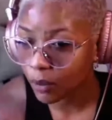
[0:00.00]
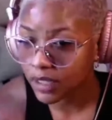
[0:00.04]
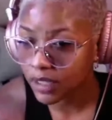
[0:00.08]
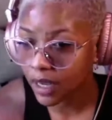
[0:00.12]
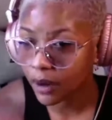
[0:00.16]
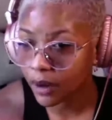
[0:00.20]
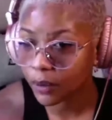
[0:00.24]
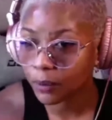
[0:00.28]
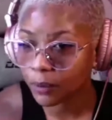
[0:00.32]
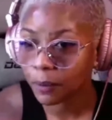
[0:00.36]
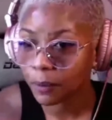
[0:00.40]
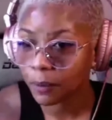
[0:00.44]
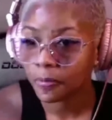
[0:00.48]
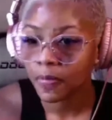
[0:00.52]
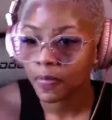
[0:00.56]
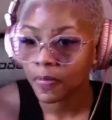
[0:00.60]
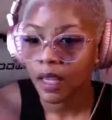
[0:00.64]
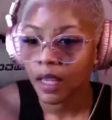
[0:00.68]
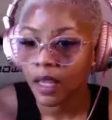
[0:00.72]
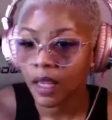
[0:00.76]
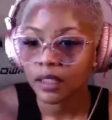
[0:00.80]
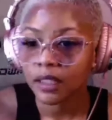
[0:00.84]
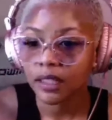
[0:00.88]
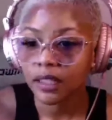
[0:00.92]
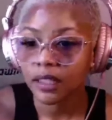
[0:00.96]
so
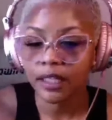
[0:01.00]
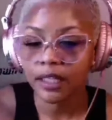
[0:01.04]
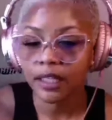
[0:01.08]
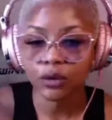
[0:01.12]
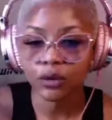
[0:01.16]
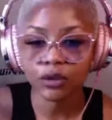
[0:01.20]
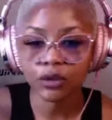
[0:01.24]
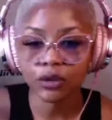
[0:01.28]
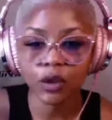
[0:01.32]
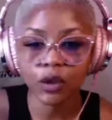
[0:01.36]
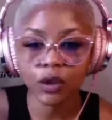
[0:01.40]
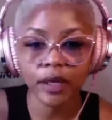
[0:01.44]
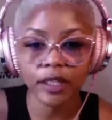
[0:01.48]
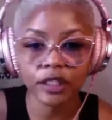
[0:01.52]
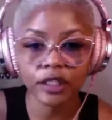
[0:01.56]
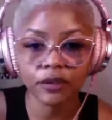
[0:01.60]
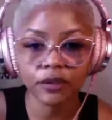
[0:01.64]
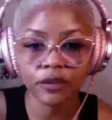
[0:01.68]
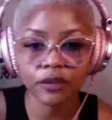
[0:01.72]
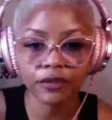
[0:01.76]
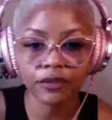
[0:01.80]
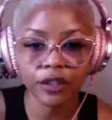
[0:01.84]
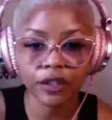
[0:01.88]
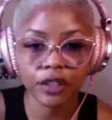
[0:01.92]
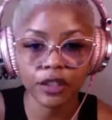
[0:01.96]
we'll see how it all works
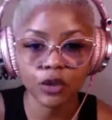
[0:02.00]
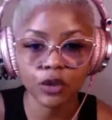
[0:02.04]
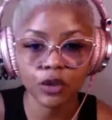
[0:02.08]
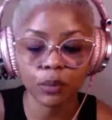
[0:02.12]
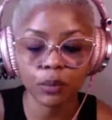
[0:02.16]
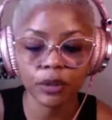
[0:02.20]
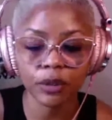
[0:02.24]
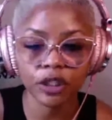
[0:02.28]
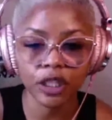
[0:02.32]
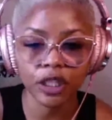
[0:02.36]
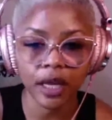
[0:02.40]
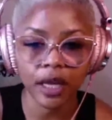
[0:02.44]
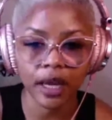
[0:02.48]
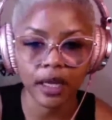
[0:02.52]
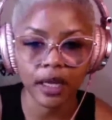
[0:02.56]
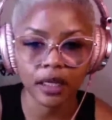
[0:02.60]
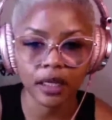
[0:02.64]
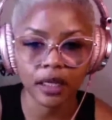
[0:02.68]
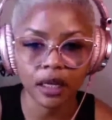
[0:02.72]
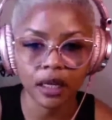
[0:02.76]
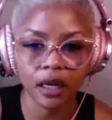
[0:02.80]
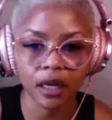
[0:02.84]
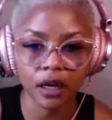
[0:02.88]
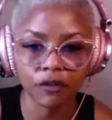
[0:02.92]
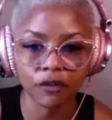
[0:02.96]
out. Thank you, DeQuasia, for